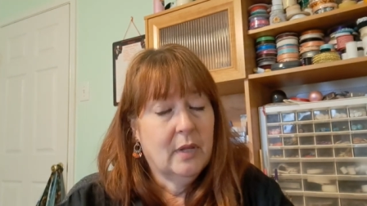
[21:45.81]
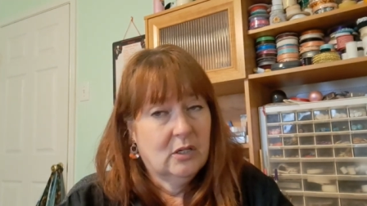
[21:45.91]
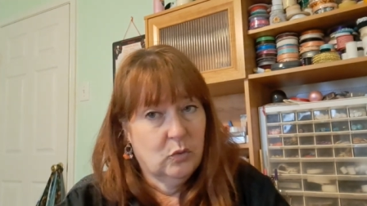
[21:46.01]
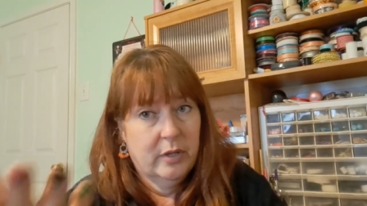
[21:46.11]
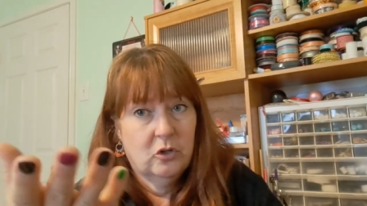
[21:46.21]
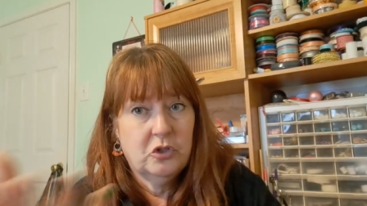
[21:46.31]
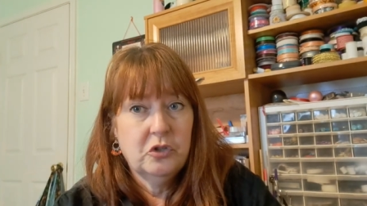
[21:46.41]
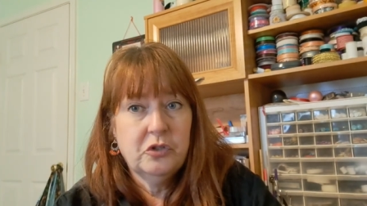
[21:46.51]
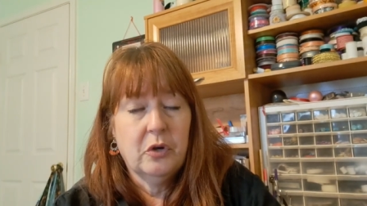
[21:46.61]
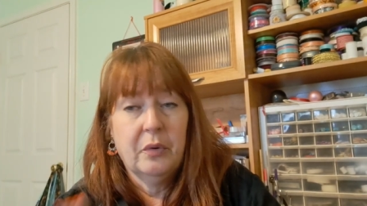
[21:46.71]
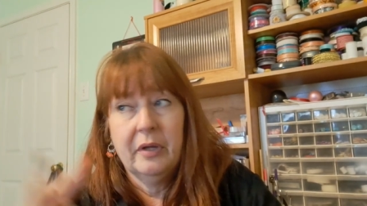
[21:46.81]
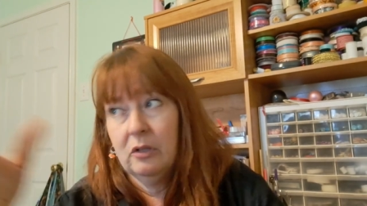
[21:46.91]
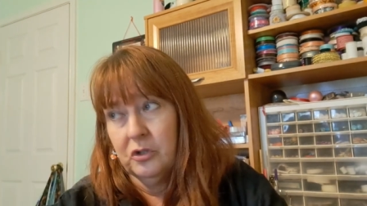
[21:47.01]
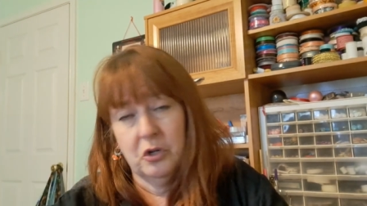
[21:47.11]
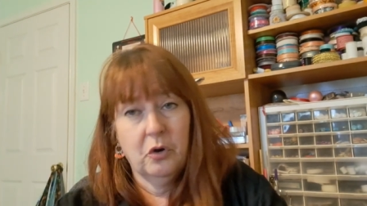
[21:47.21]
That's why there's no sewing,
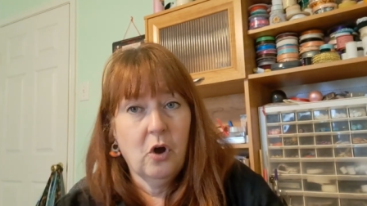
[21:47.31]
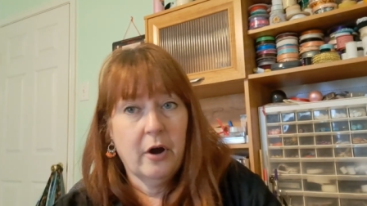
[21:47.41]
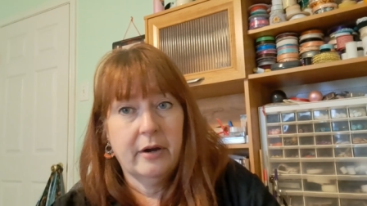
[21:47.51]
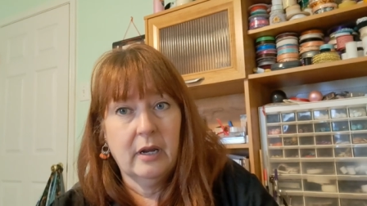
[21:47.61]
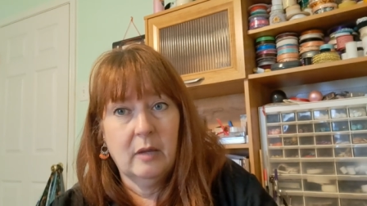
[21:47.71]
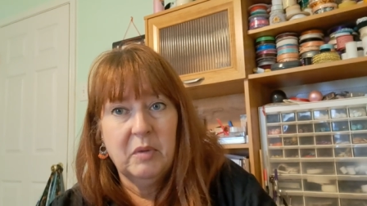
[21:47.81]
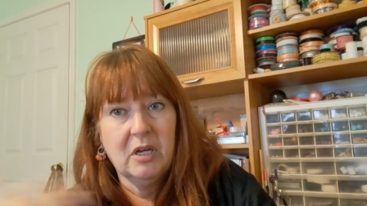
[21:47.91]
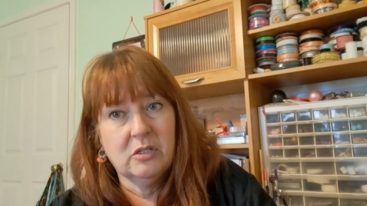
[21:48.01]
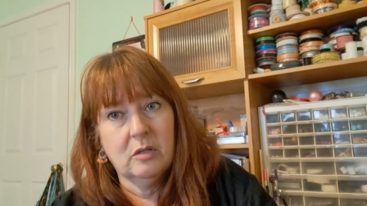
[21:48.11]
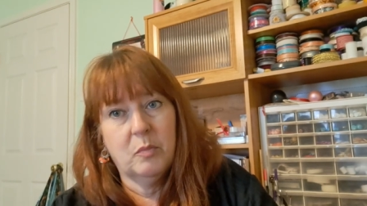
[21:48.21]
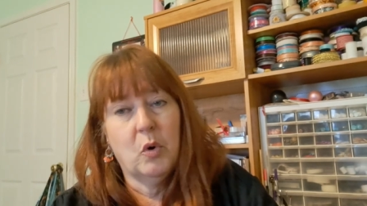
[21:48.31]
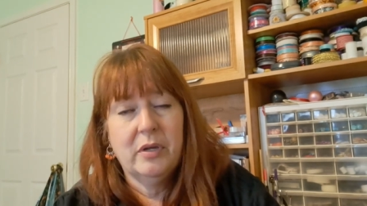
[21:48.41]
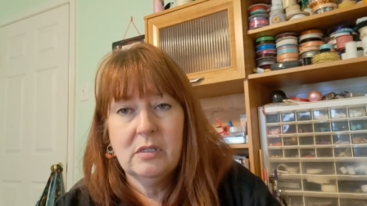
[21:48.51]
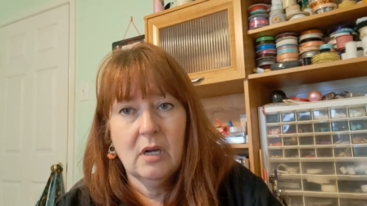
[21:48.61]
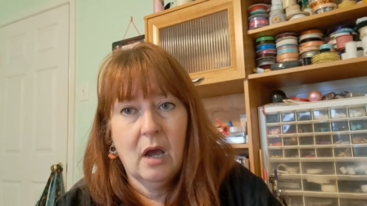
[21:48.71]
there's no gardening because of the
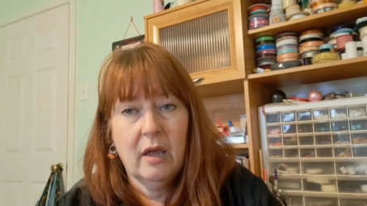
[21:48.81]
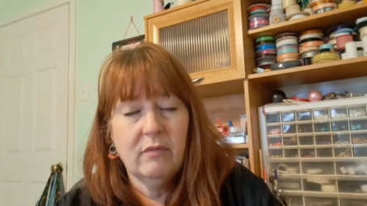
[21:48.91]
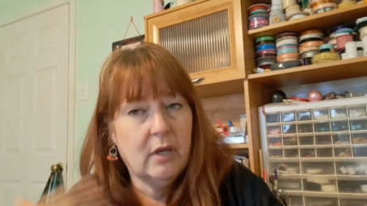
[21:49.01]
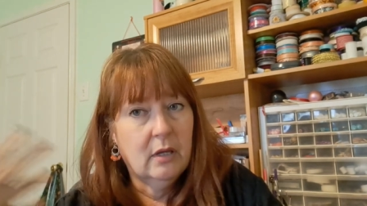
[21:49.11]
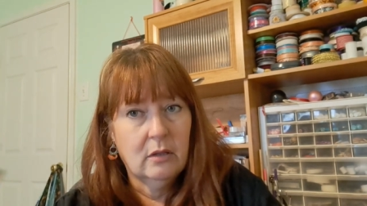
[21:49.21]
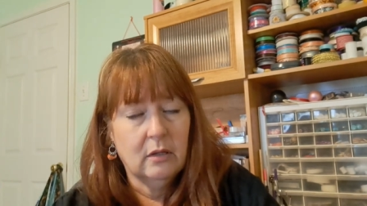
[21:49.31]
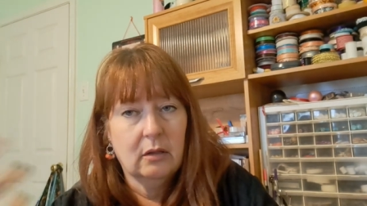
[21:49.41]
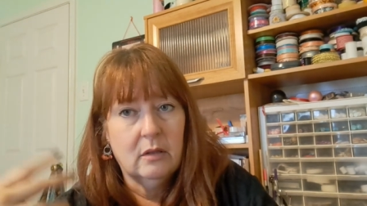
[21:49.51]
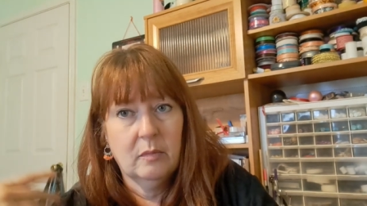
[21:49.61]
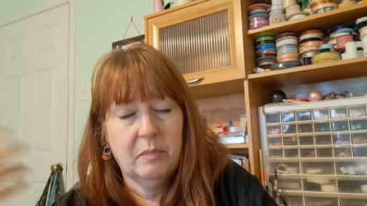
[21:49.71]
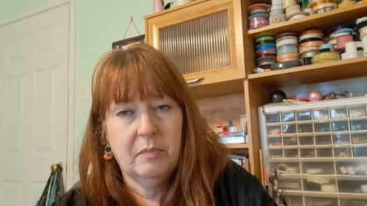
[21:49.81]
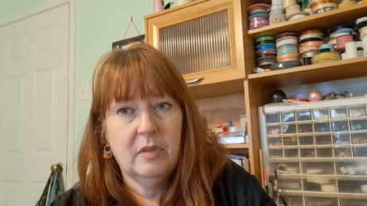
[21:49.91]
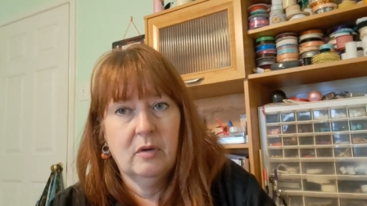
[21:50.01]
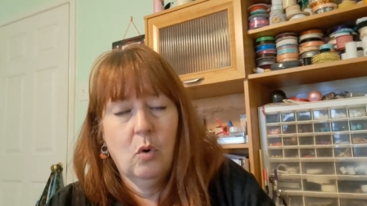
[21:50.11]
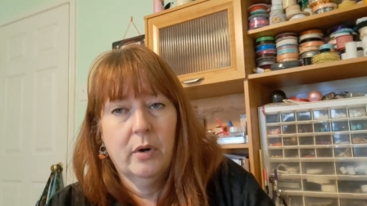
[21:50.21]
poison ivy and the, the,
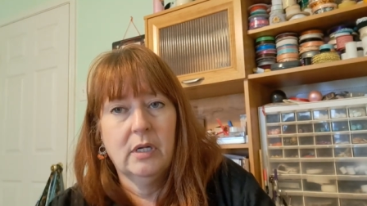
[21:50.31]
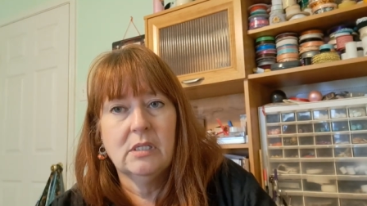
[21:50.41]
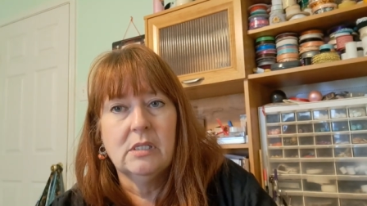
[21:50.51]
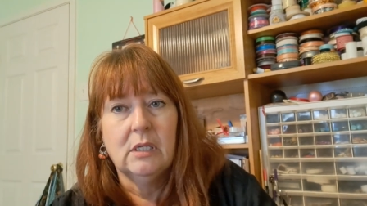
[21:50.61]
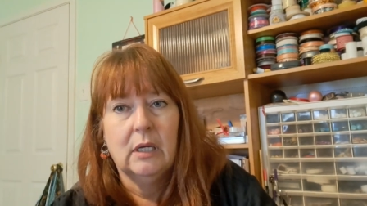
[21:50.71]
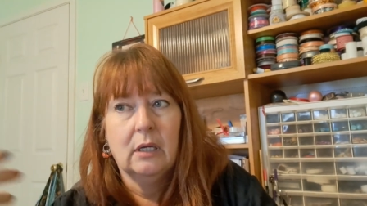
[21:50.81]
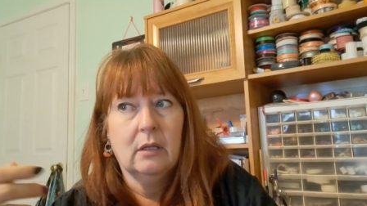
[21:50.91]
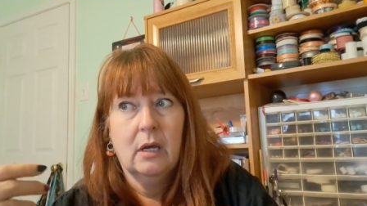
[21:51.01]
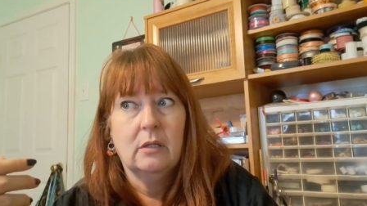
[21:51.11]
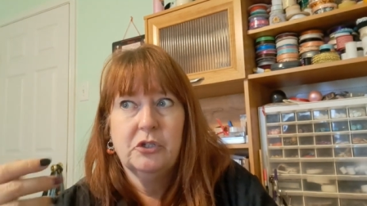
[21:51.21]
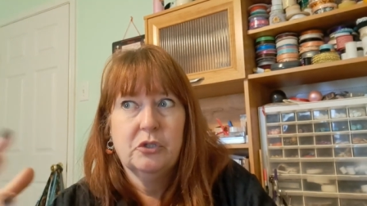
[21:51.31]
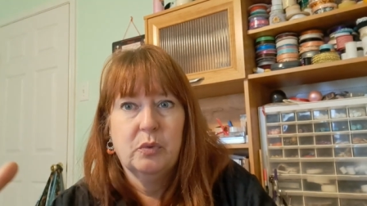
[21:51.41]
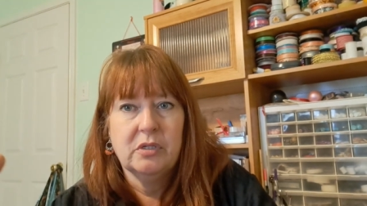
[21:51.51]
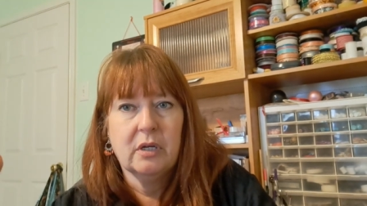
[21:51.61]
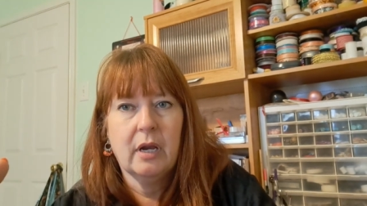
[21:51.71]
the hornet sting. That just
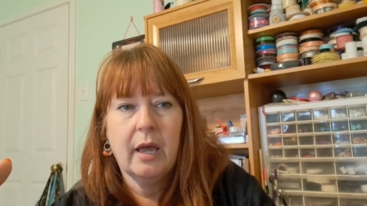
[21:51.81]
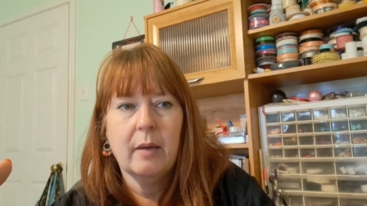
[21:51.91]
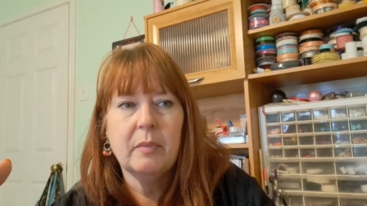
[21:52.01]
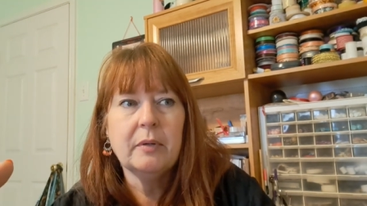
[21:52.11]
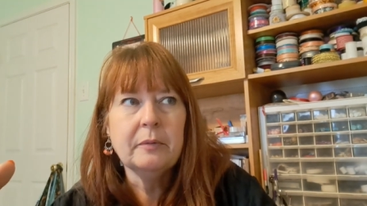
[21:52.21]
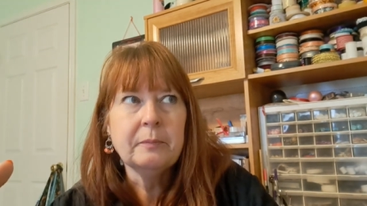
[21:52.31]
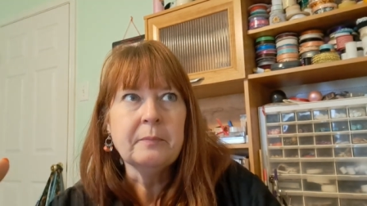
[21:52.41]
wasn't going to happen.